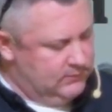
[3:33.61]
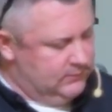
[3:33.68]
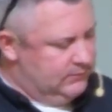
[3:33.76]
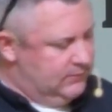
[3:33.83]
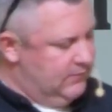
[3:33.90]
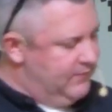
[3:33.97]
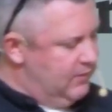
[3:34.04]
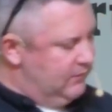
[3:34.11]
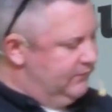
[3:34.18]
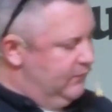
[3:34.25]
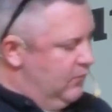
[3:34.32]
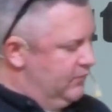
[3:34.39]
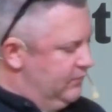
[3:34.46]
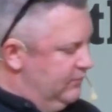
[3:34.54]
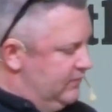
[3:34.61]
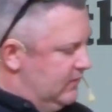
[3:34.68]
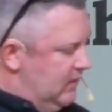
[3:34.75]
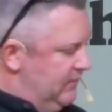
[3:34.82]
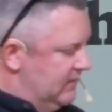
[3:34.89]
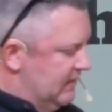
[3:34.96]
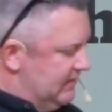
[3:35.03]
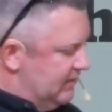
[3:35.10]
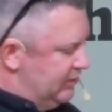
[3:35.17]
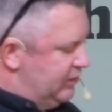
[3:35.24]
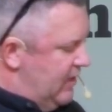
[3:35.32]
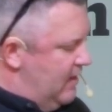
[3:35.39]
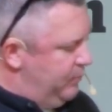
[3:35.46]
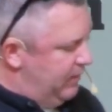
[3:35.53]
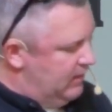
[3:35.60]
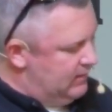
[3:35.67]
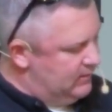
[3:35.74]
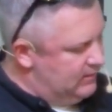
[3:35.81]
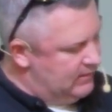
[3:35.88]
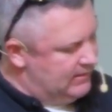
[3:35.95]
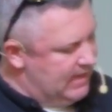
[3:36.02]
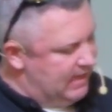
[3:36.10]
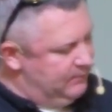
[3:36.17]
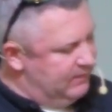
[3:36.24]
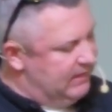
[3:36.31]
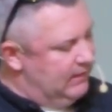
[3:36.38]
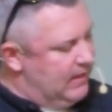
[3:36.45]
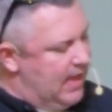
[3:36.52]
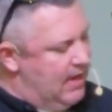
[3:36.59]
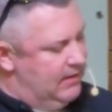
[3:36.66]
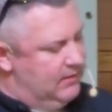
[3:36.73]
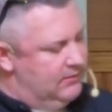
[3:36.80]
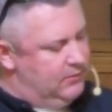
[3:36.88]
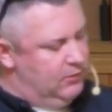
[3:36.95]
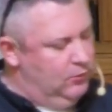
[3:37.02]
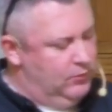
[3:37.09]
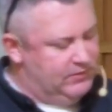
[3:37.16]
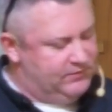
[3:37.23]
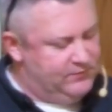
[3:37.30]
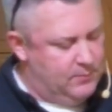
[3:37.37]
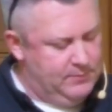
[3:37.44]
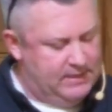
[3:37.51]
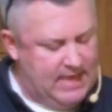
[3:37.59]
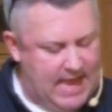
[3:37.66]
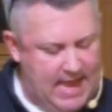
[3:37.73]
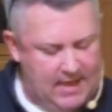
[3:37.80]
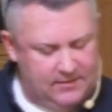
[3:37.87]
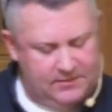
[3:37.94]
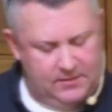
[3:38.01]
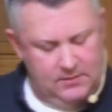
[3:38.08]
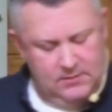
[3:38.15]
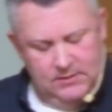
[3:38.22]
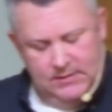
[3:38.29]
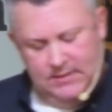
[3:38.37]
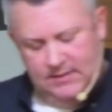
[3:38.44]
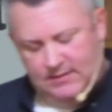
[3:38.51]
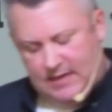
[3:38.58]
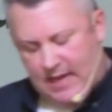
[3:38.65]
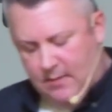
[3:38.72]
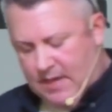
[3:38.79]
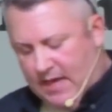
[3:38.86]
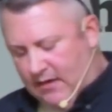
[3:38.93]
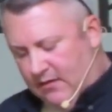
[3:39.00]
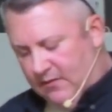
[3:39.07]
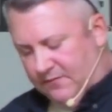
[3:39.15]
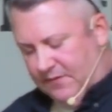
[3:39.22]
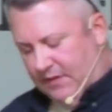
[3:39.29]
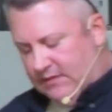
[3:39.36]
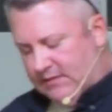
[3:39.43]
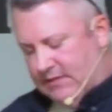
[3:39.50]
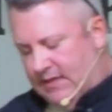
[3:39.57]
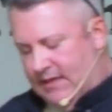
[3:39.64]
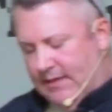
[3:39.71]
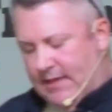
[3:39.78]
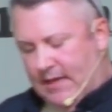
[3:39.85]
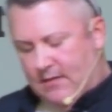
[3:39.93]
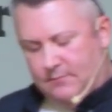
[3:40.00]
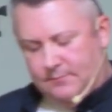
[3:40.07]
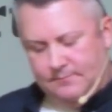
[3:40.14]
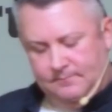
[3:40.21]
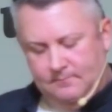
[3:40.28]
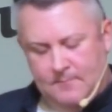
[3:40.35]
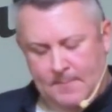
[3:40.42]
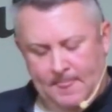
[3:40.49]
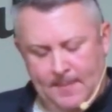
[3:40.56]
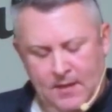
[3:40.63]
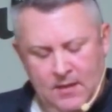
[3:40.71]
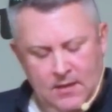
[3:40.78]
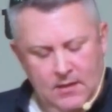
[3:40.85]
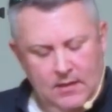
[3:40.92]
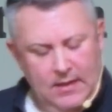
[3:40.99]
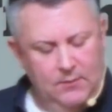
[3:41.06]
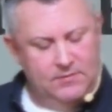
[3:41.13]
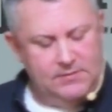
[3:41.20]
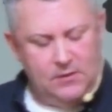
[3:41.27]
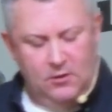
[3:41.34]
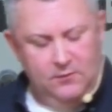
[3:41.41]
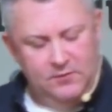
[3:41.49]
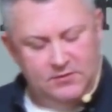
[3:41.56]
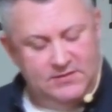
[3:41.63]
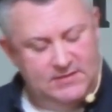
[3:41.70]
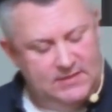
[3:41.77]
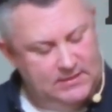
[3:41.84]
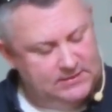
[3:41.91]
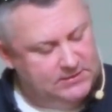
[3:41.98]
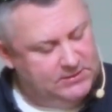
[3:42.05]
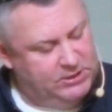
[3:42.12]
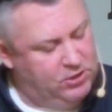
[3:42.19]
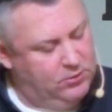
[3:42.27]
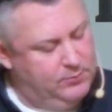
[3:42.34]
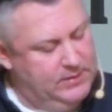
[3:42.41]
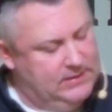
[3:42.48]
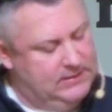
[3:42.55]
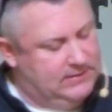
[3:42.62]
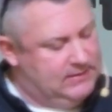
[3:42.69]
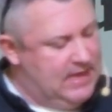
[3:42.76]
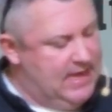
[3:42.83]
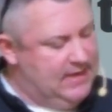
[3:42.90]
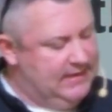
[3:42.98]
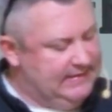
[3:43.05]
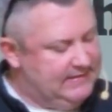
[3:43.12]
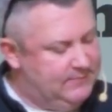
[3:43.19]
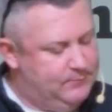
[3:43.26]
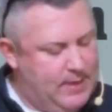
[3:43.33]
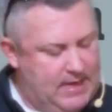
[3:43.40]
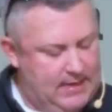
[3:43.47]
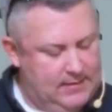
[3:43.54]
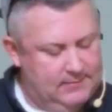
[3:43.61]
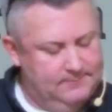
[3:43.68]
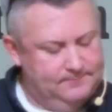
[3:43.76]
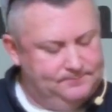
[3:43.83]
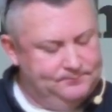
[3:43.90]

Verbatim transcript: So, verse 4 through 7 says, A champion named Goliath, who was from Gath, came out of the Philistine camp. He was over six cubits and a span.